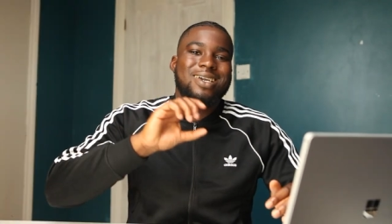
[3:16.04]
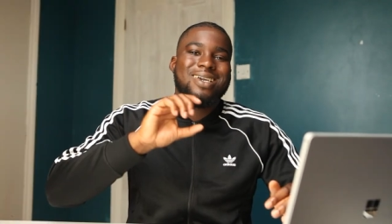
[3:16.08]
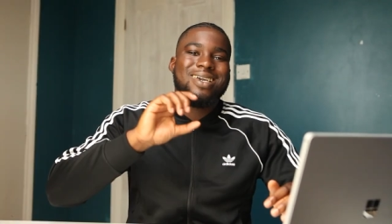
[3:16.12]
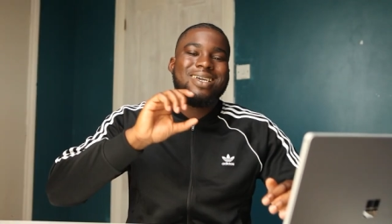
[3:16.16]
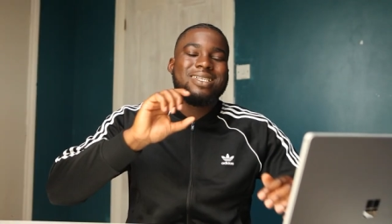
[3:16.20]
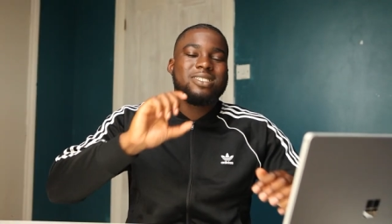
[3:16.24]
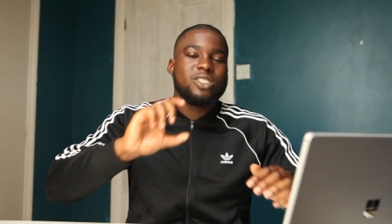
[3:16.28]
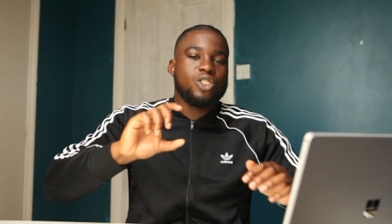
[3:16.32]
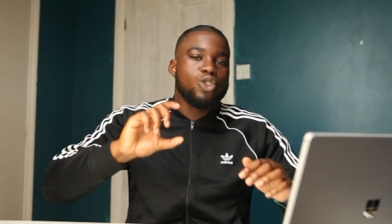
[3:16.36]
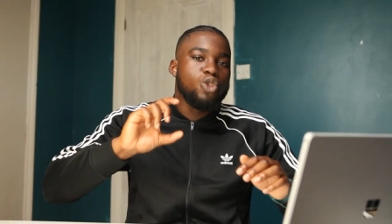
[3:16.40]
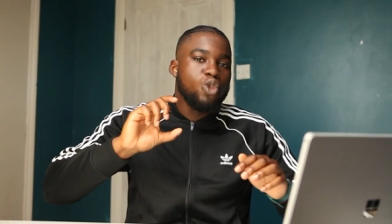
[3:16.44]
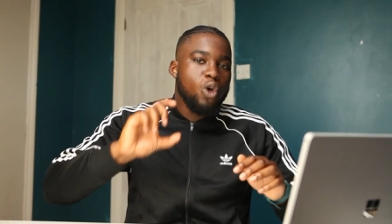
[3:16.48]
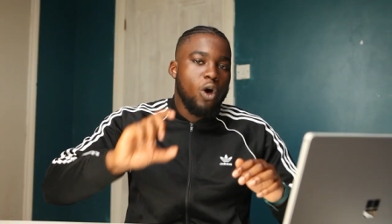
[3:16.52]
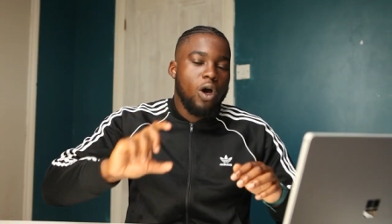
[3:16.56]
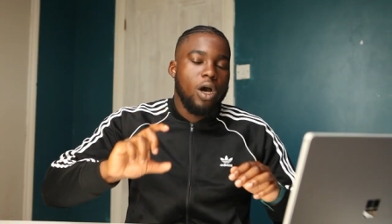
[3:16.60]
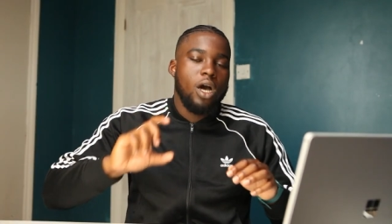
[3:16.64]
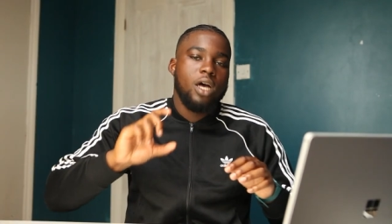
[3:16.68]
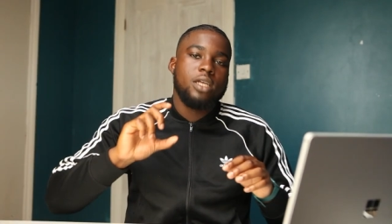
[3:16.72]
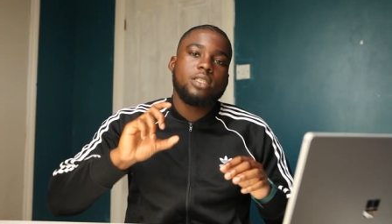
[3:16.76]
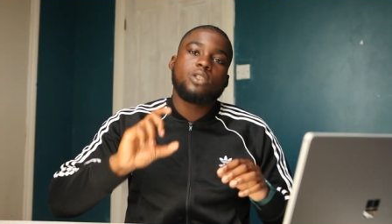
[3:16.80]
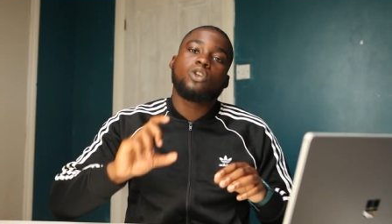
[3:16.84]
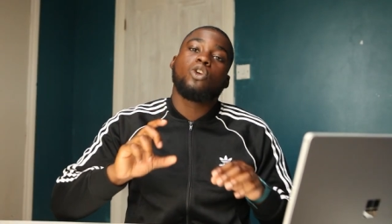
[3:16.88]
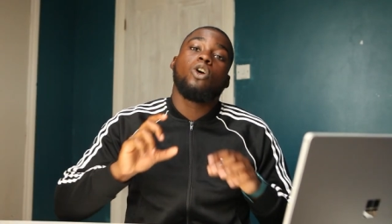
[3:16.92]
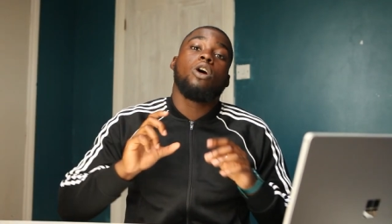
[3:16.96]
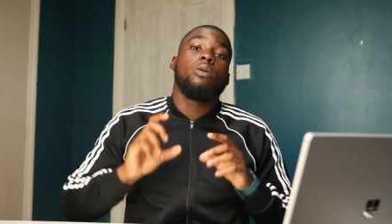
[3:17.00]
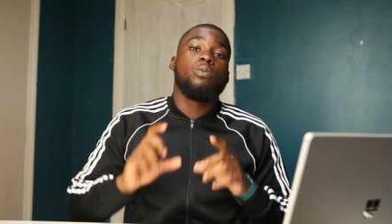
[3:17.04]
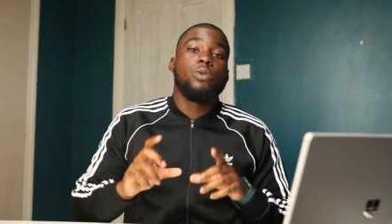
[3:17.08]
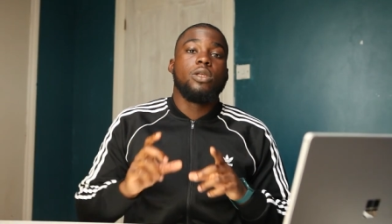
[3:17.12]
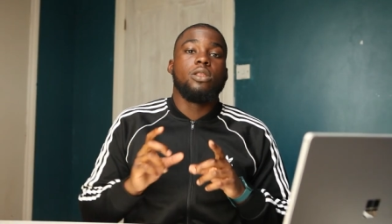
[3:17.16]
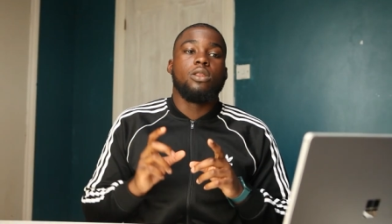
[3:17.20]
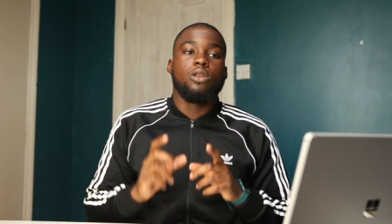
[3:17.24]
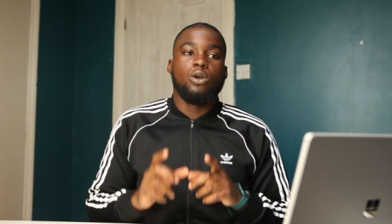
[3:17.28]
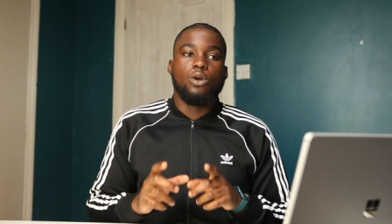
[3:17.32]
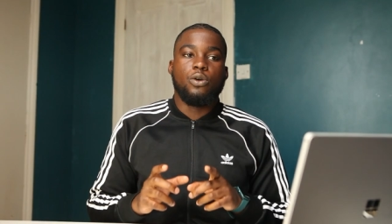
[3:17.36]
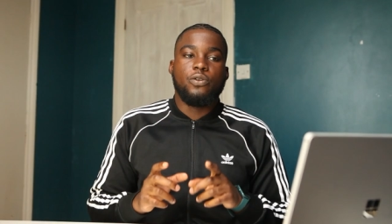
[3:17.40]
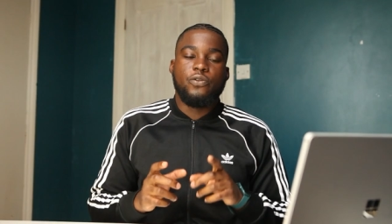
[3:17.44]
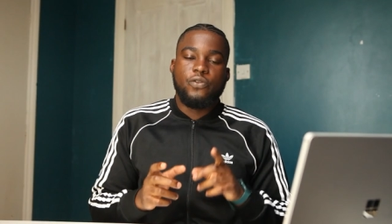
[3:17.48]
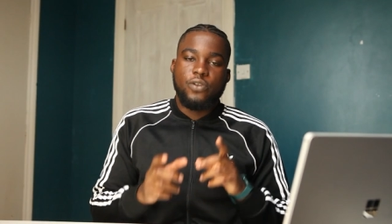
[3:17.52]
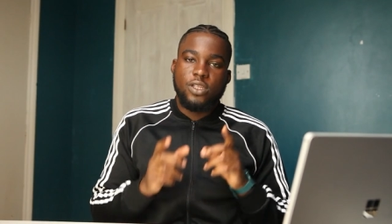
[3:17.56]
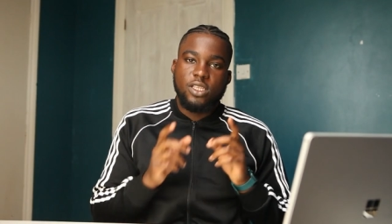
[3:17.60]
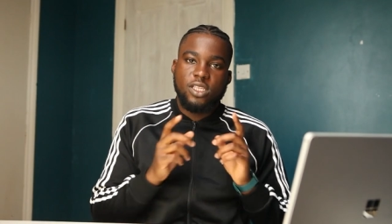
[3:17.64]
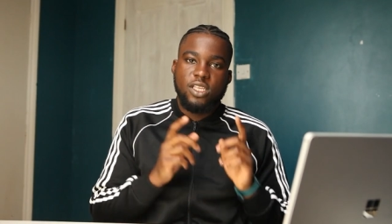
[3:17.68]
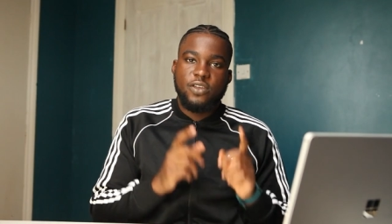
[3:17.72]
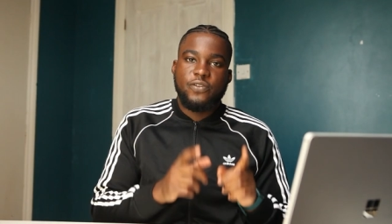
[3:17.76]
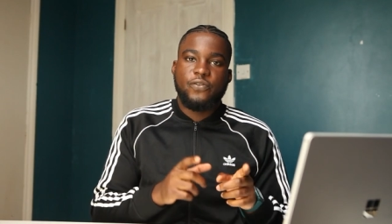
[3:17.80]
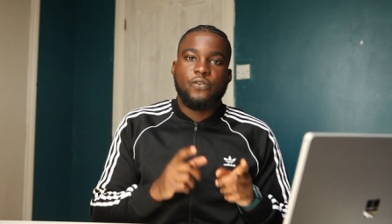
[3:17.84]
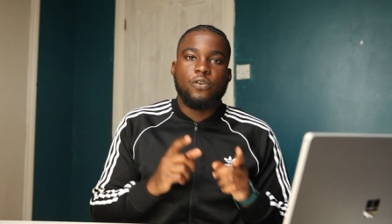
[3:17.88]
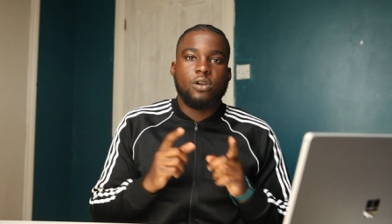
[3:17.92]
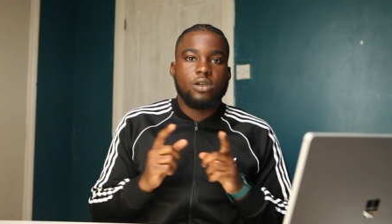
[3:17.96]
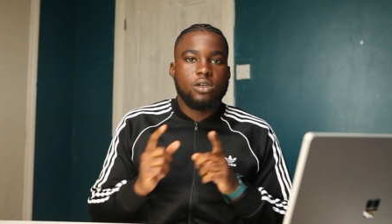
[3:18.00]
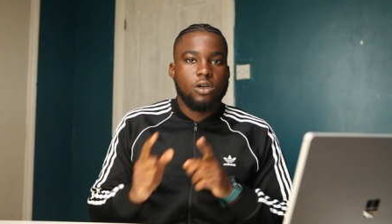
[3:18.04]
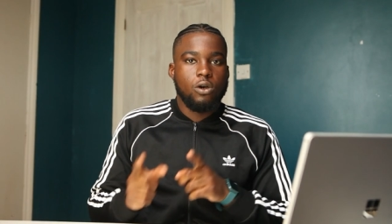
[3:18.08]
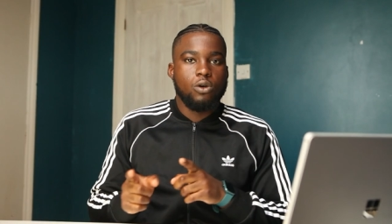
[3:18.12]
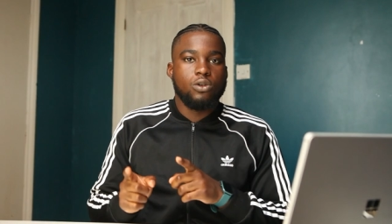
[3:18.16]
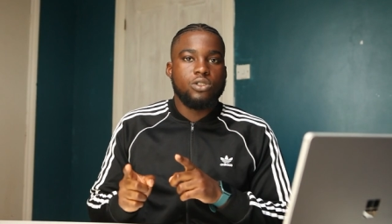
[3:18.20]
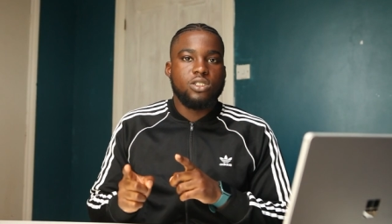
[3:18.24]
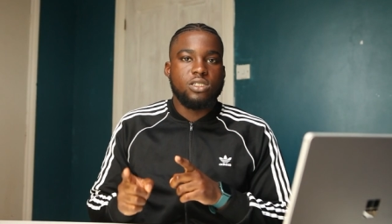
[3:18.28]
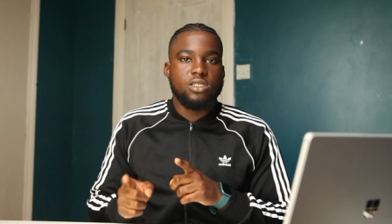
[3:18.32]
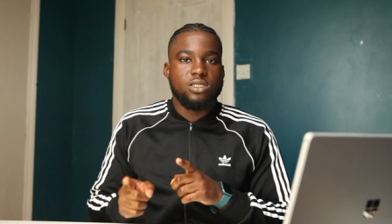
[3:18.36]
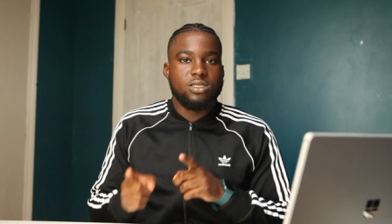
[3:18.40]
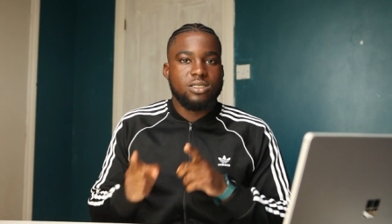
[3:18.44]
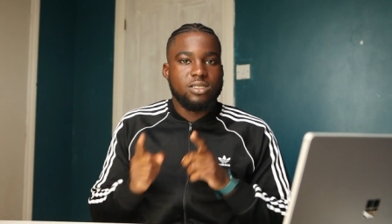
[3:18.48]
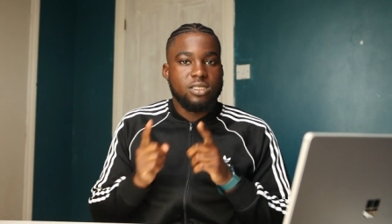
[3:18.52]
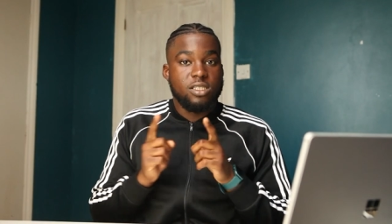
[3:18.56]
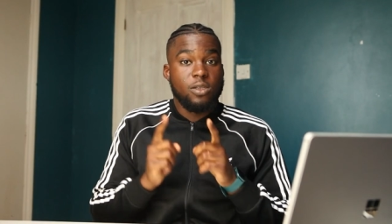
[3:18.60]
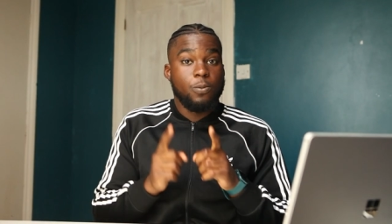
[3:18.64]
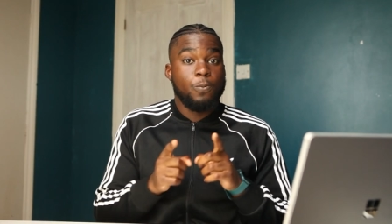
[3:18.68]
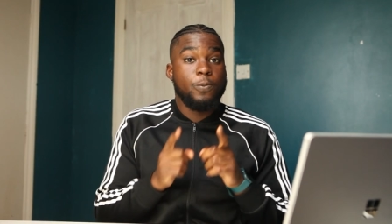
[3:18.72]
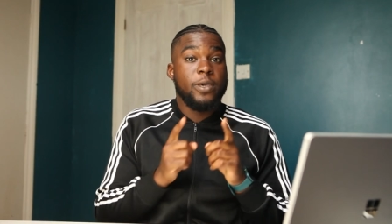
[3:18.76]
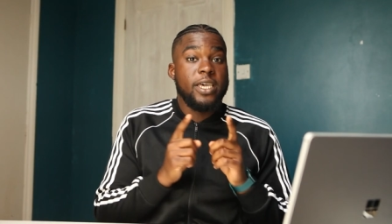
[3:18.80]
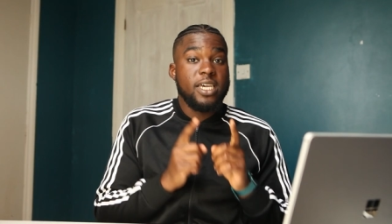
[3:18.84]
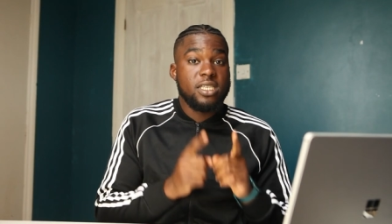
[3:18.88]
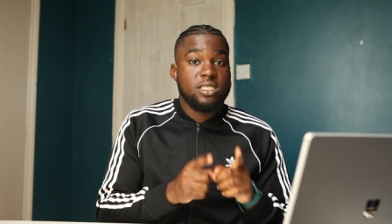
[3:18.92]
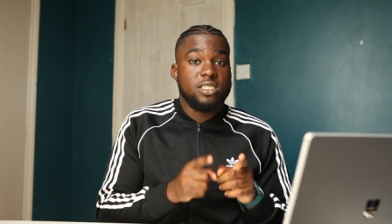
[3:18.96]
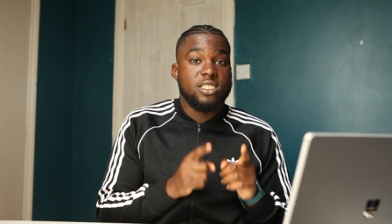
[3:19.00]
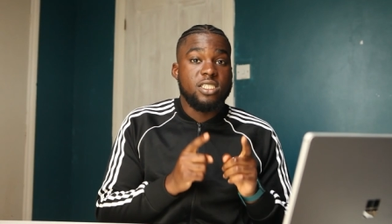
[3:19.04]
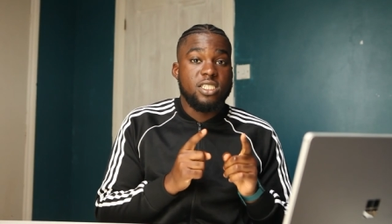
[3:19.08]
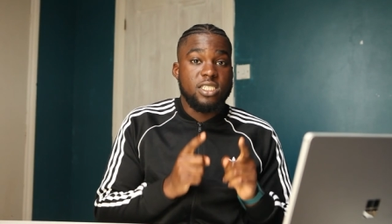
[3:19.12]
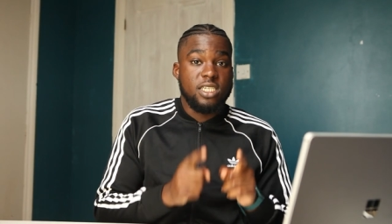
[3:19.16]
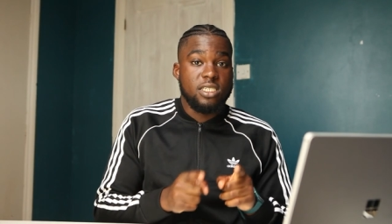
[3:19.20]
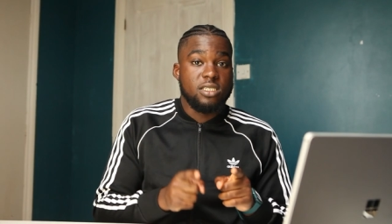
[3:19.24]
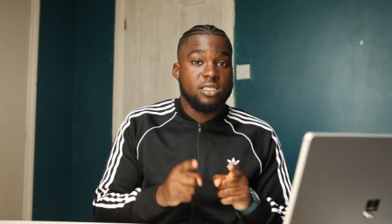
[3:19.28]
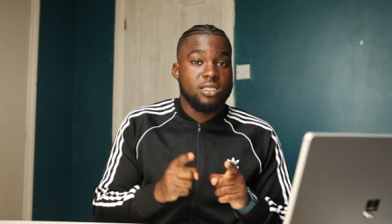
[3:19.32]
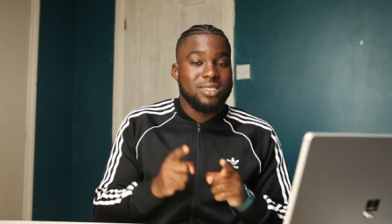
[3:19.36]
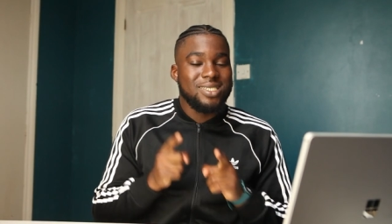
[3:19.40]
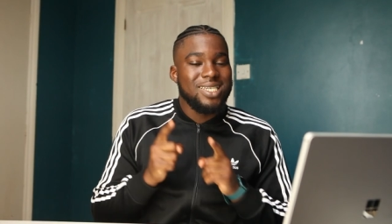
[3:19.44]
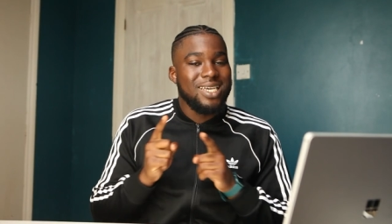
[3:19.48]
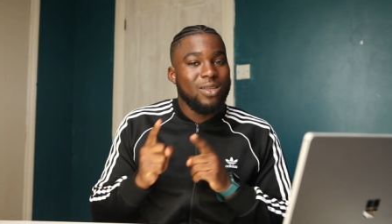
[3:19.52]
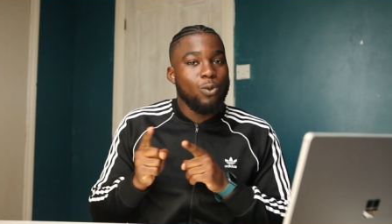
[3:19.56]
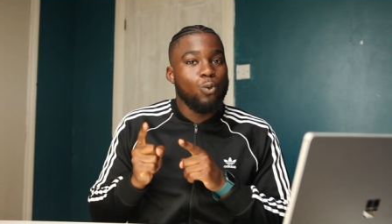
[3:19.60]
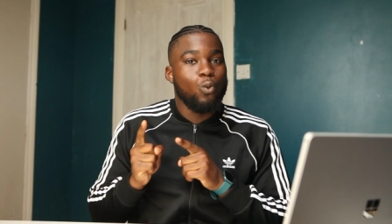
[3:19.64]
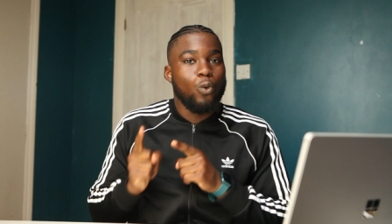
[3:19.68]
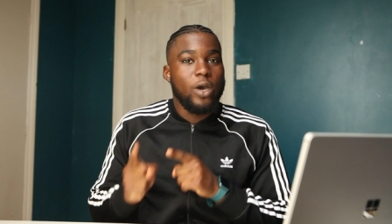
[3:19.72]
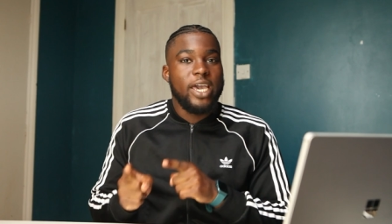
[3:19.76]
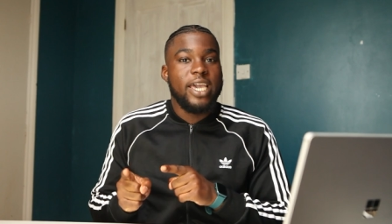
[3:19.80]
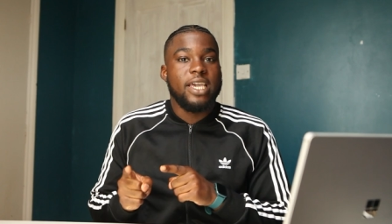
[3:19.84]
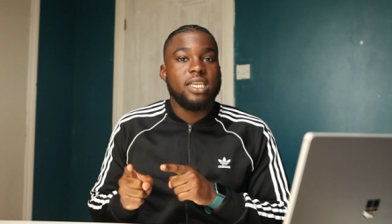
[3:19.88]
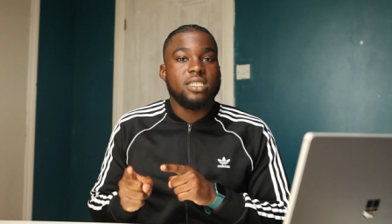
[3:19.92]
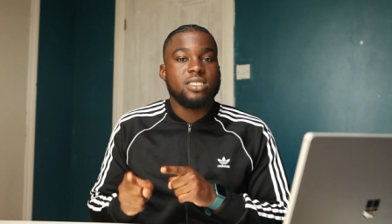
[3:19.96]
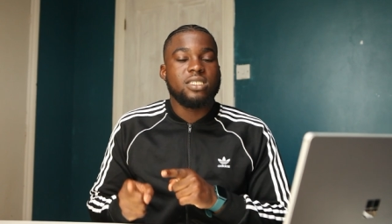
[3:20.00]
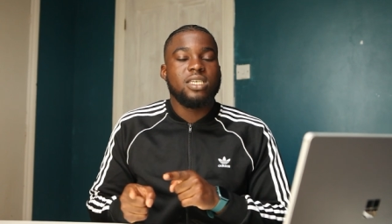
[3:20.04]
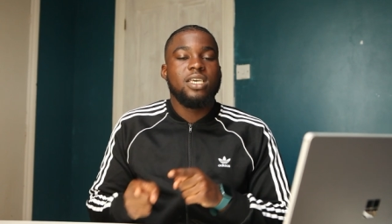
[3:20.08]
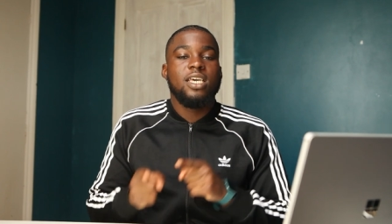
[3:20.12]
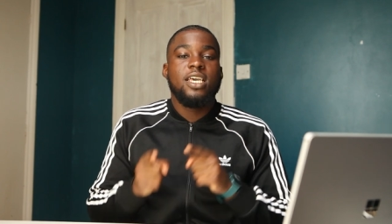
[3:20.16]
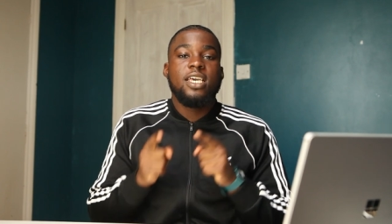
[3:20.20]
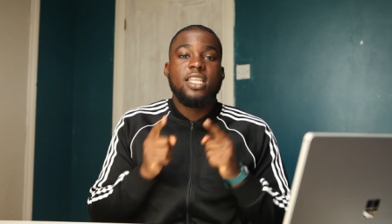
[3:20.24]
It's not uncommon, though, for different cultures to depict Jesus in ways